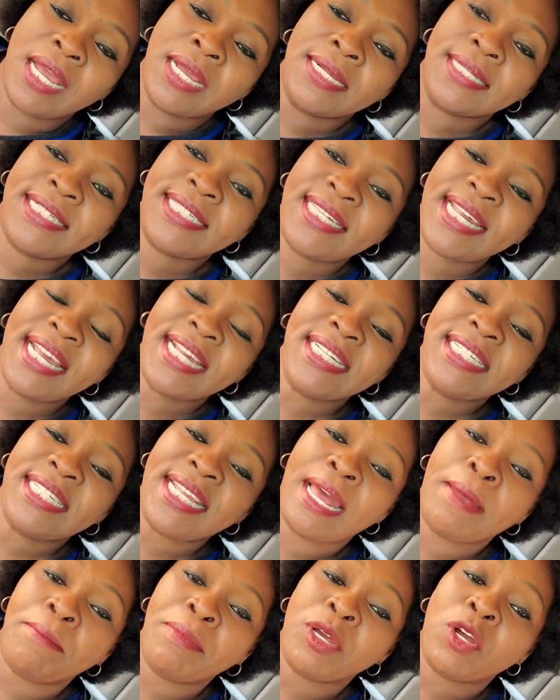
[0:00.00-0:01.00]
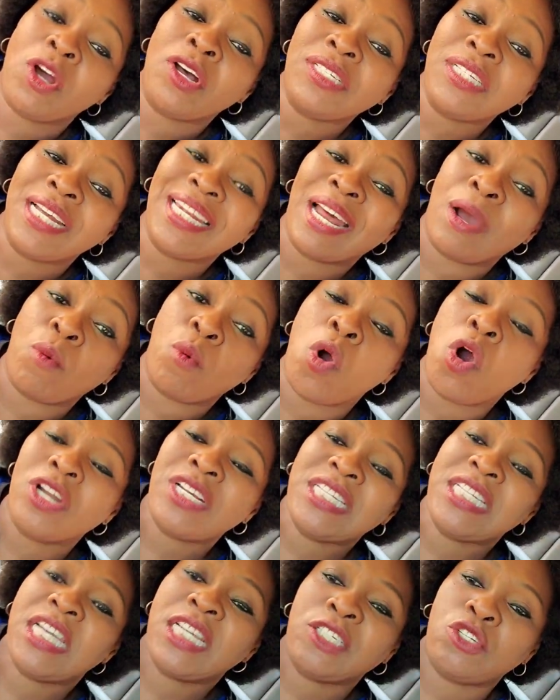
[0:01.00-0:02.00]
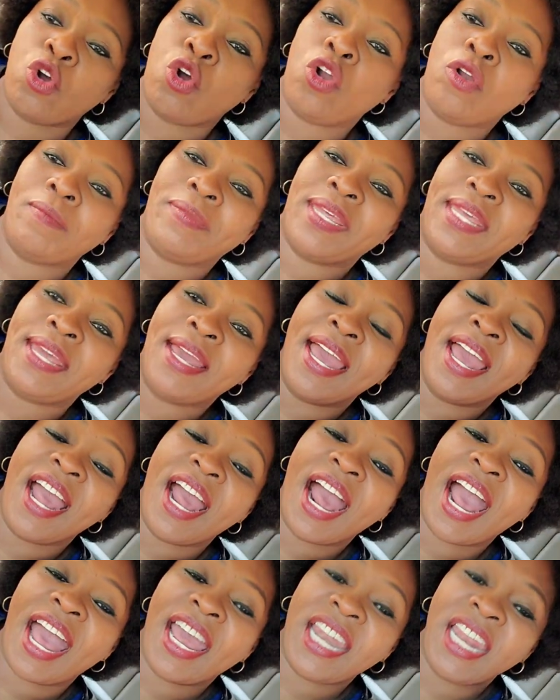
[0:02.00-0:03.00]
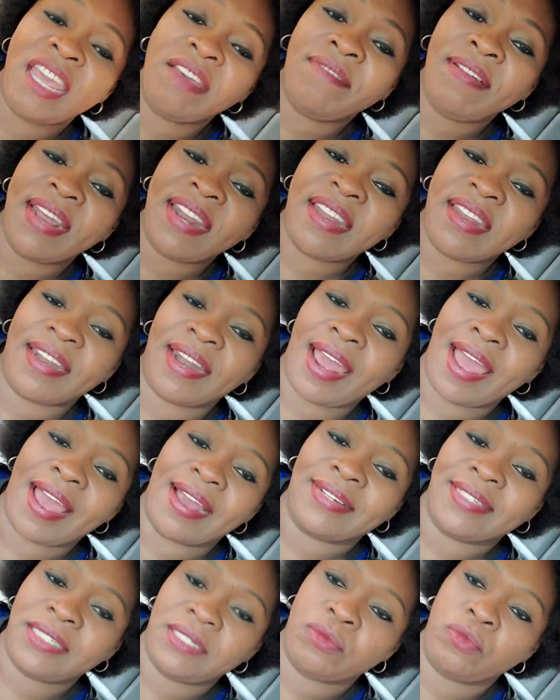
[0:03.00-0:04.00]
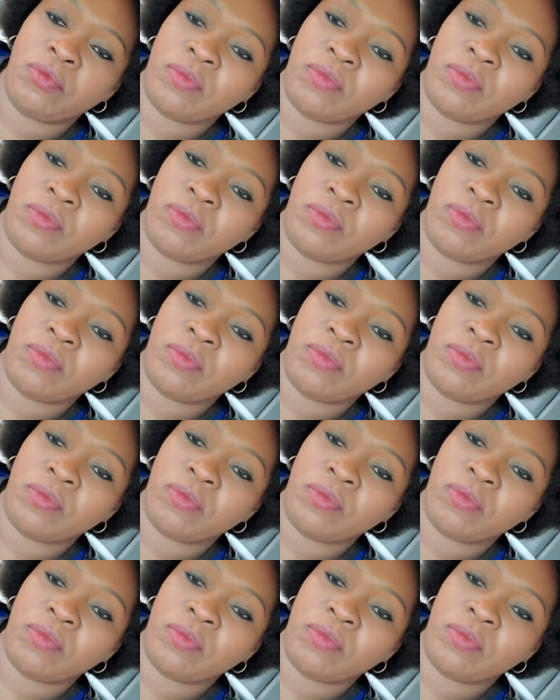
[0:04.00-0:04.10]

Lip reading: Since then, because of the words he told me, I never relaxed